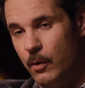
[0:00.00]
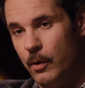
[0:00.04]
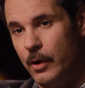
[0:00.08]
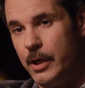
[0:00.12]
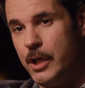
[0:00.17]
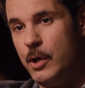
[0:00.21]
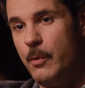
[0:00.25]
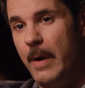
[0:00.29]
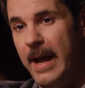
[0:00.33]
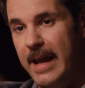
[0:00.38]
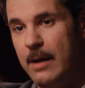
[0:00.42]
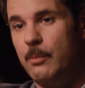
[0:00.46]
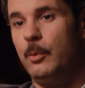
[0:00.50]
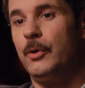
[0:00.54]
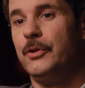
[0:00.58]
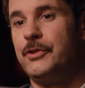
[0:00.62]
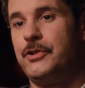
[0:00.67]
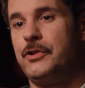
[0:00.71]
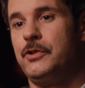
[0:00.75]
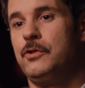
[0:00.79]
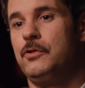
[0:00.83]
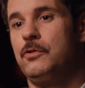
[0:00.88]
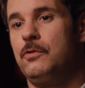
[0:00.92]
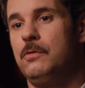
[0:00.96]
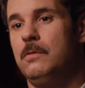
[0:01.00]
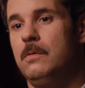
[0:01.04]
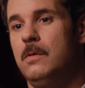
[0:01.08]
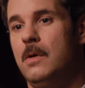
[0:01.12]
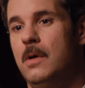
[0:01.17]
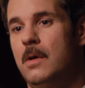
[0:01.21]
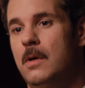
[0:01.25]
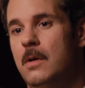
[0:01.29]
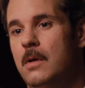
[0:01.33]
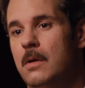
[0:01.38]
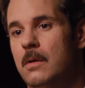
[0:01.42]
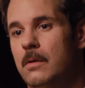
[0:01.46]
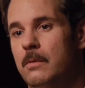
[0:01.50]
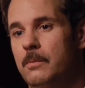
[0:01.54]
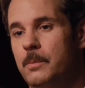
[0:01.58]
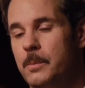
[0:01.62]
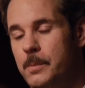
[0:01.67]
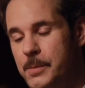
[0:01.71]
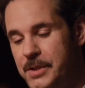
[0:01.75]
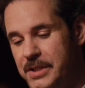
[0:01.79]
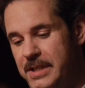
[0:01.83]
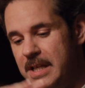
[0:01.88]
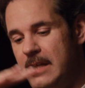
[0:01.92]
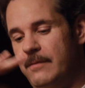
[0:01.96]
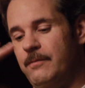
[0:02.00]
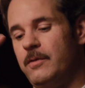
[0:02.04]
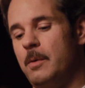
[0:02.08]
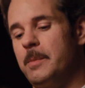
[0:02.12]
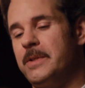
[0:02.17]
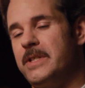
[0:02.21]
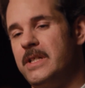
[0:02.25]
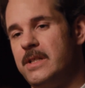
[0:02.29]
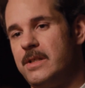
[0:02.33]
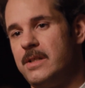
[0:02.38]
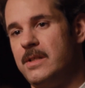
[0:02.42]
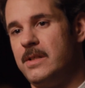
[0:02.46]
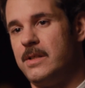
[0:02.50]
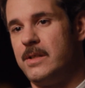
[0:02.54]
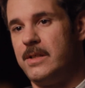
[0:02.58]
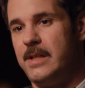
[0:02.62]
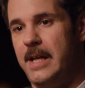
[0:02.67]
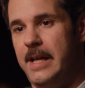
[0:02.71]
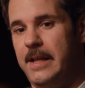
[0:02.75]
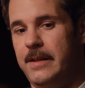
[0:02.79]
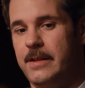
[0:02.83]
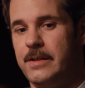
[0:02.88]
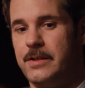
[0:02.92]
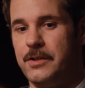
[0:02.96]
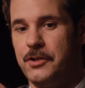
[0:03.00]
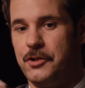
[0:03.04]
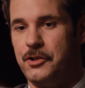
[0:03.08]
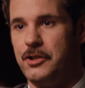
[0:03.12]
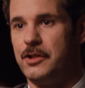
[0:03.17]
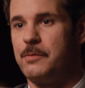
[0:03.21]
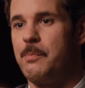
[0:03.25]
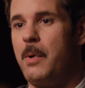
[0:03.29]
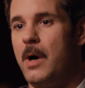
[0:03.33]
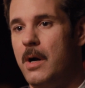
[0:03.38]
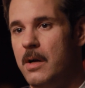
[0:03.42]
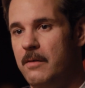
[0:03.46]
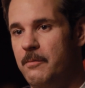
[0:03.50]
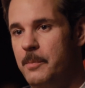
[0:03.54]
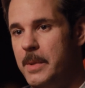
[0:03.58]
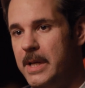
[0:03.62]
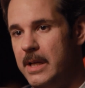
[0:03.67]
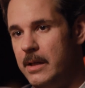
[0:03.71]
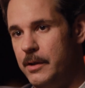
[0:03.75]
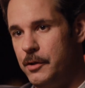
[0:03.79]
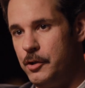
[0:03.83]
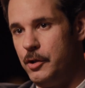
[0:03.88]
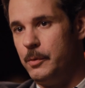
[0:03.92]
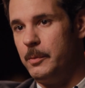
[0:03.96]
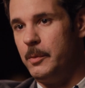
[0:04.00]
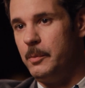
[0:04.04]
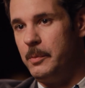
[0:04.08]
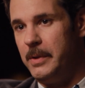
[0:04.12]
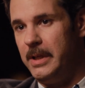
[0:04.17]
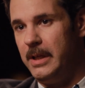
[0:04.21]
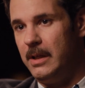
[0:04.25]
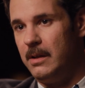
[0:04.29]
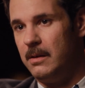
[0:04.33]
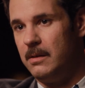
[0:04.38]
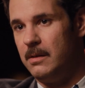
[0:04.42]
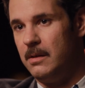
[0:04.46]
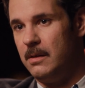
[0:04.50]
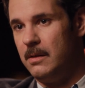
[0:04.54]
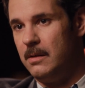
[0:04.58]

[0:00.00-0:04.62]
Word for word: or are you able to see it from a distance, say this is just part of being a human being.